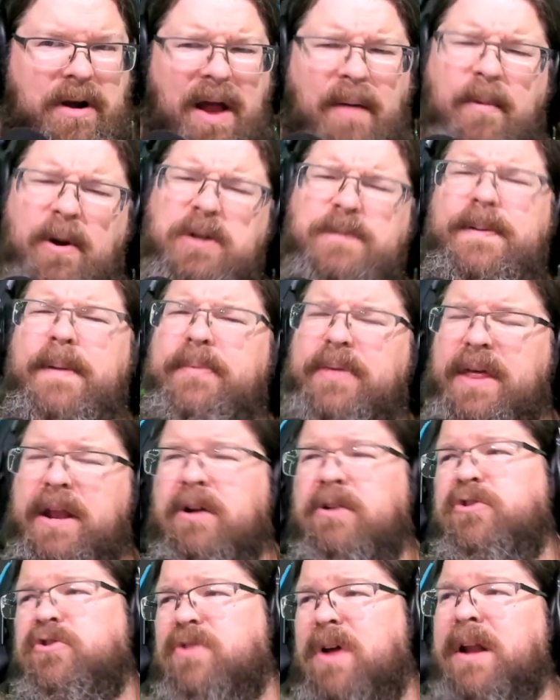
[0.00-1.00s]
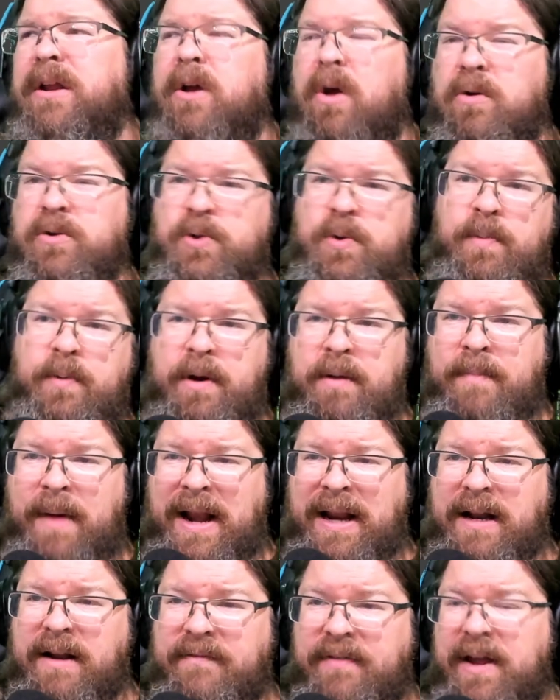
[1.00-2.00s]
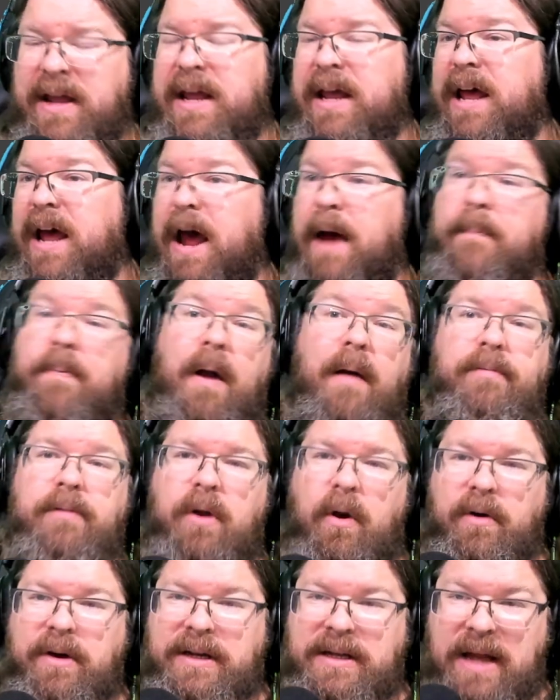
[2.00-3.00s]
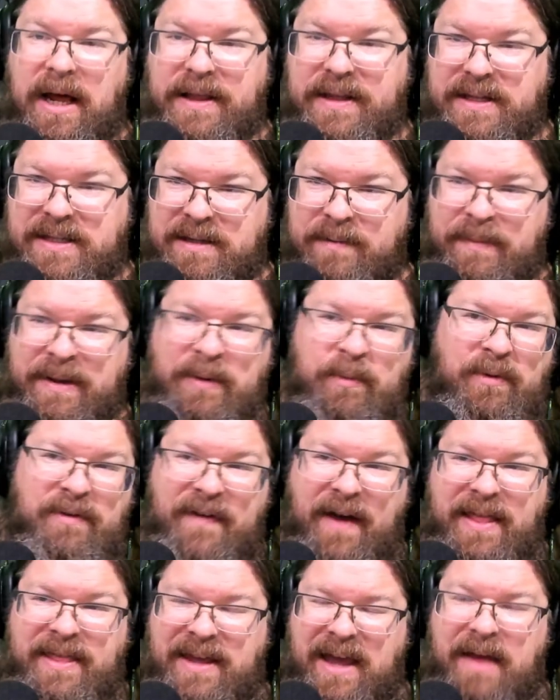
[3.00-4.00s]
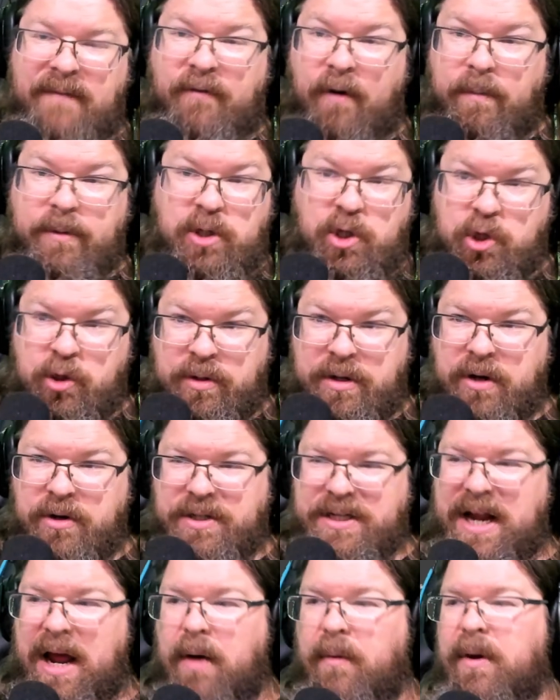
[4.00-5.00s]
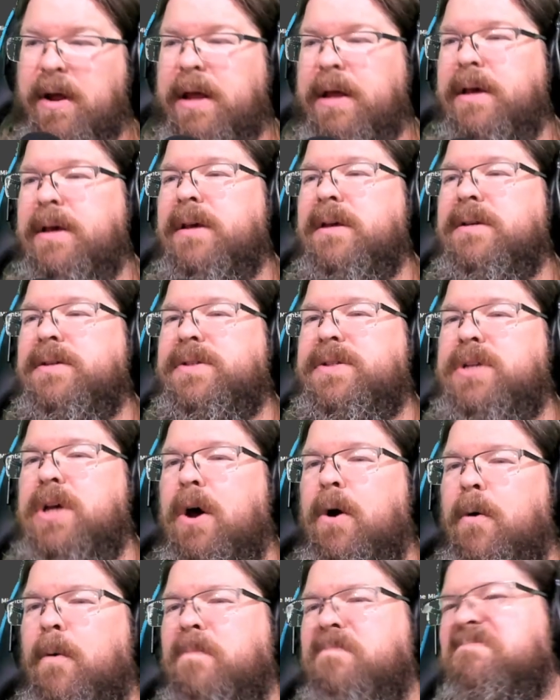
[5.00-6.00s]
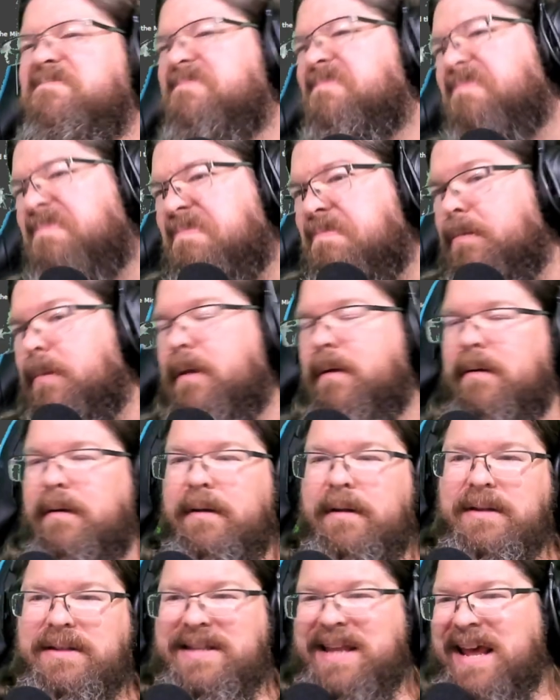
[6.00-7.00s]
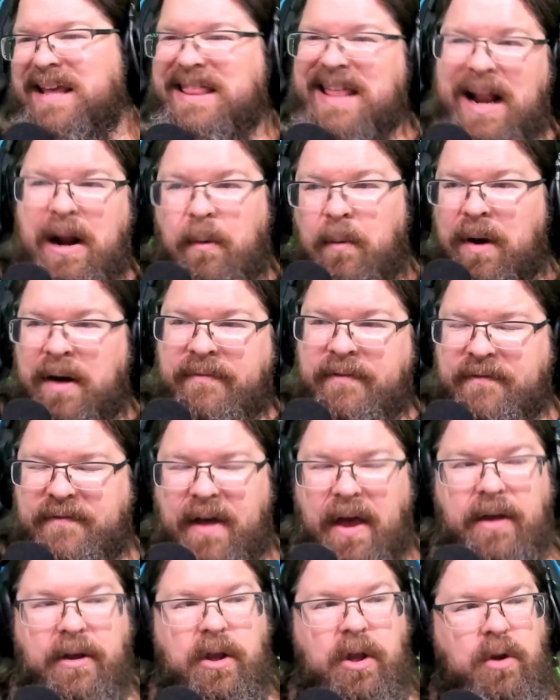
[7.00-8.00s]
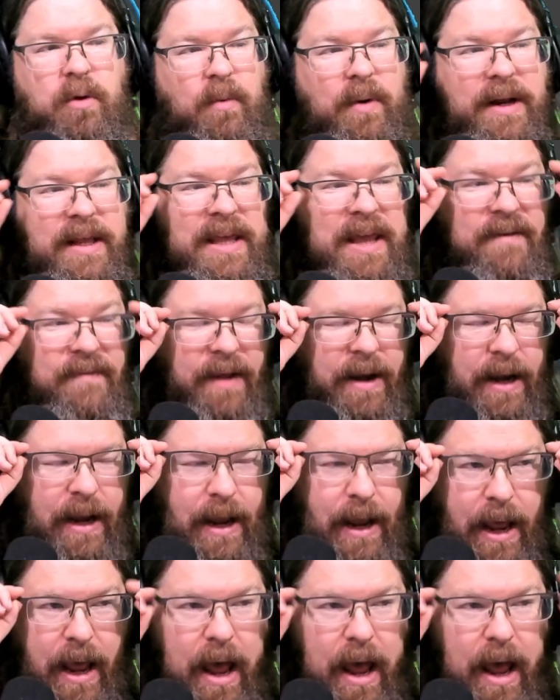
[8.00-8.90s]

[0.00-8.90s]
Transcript: Now, most people that are trying to go super competitive have probably already done this. I mean, we've had the game for almost 2 years now. So take that at whatever value you want to give it.